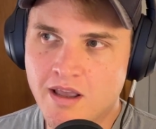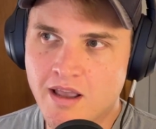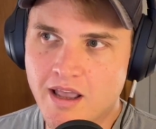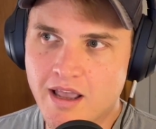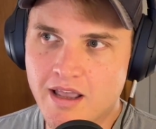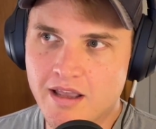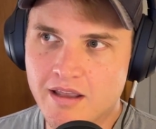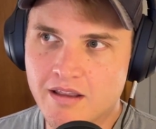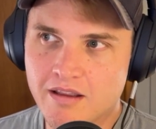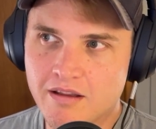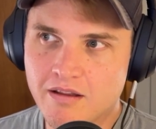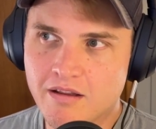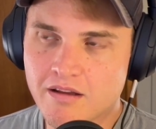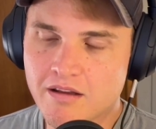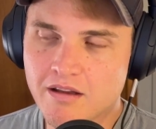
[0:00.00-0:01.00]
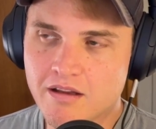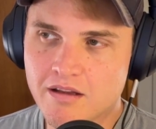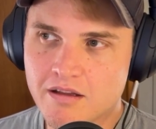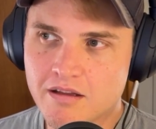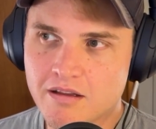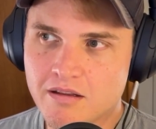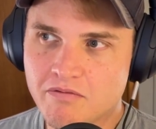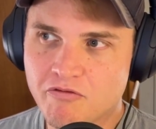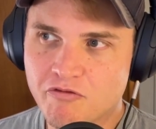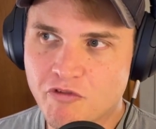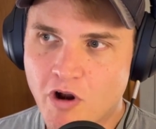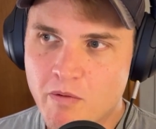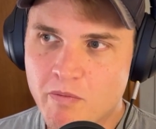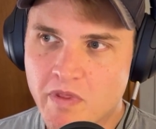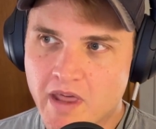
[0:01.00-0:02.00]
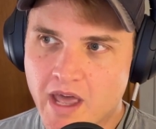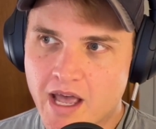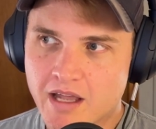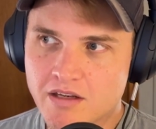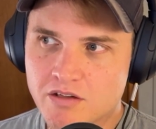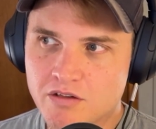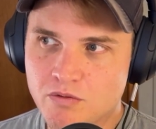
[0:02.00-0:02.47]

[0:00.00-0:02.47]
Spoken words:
And from that,